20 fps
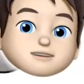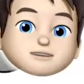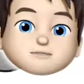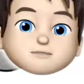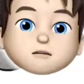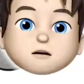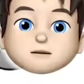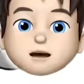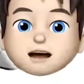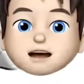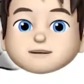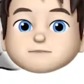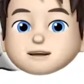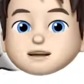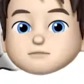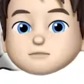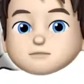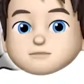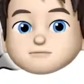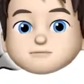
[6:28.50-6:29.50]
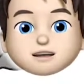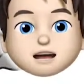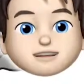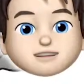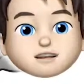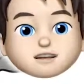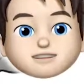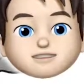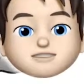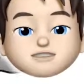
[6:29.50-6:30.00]
format can better reflect
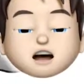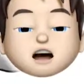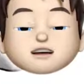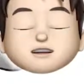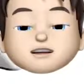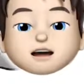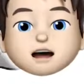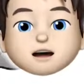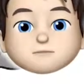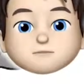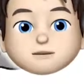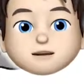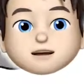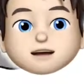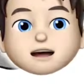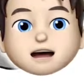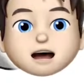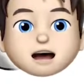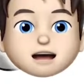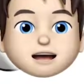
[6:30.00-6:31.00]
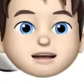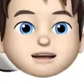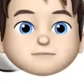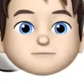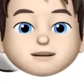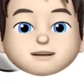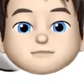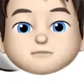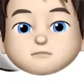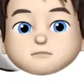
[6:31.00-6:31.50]
on its color output and the
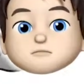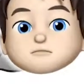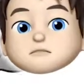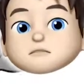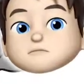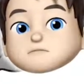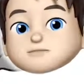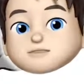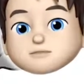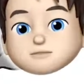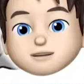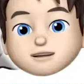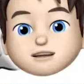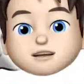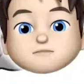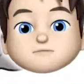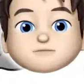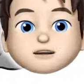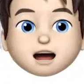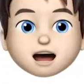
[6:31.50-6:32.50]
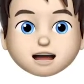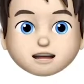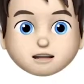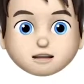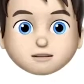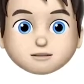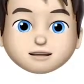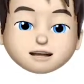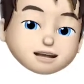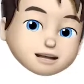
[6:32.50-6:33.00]
people who are viewing the
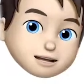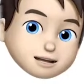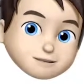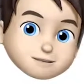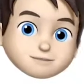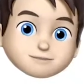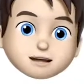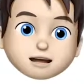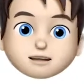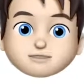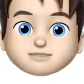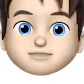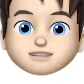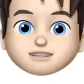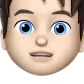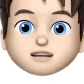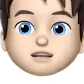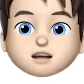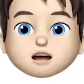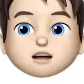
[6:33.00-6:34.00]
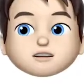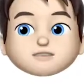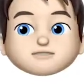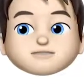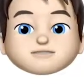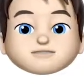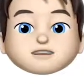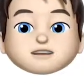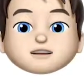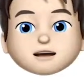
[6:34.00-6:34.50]
file can better see the
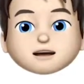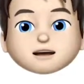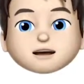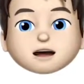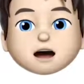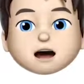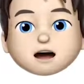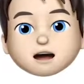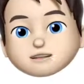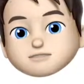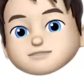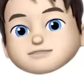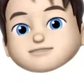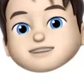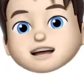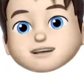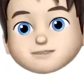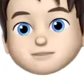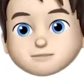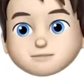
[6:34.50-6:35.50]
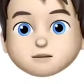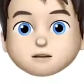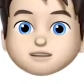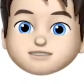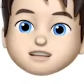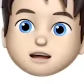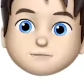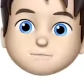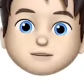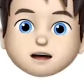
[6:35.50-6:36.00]
colors. I also save the
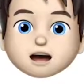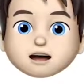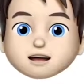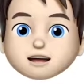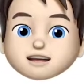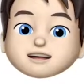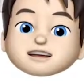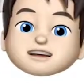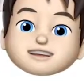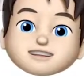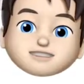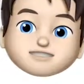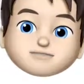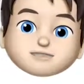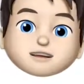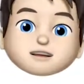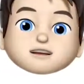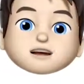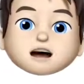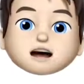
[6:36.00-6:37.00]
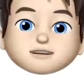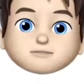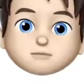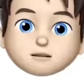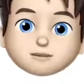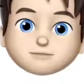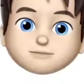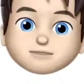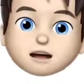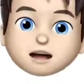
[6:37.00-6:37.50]
Photoshop file in the Illustrator line
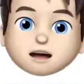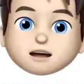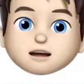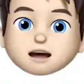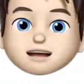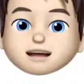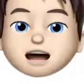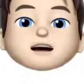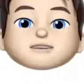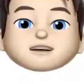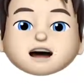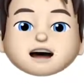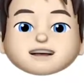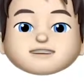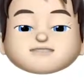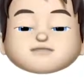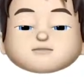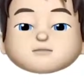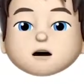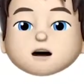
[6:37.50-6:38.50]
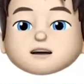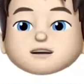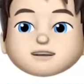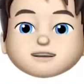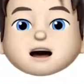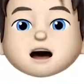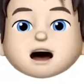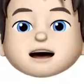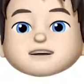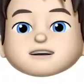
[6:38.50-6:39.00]
work file at the highest
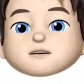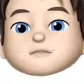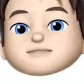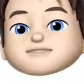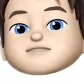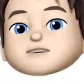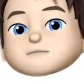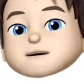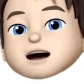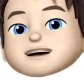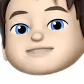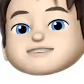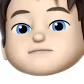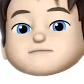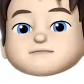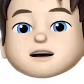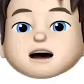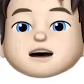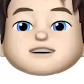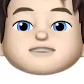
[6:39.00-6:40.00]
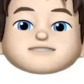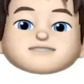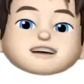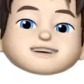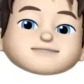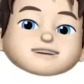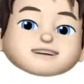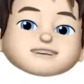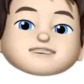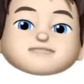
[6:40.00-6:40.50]
quality. I can always go back to the file and
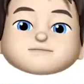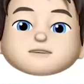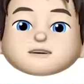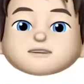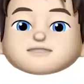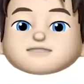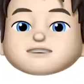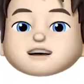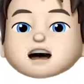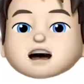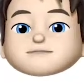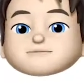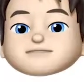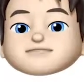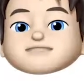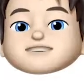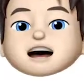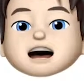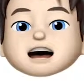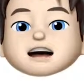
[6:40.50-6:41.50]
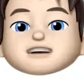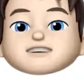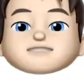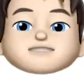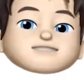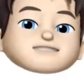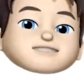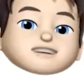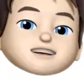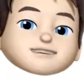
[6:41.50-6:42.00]
save it at a smaller canvas
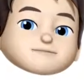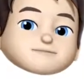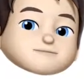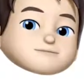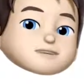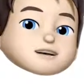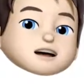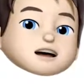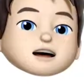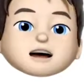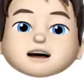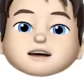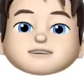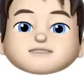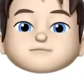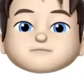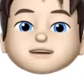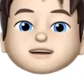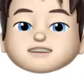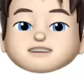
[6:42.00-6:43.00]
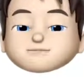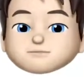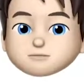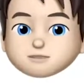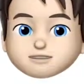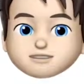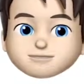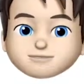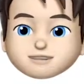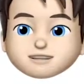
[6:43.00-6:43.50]
size if needed to be
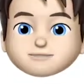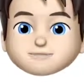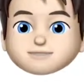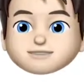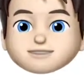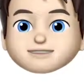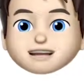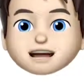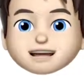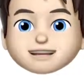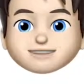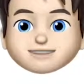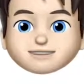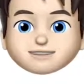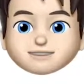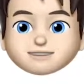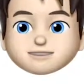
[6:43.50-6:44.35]
exported to different sizes,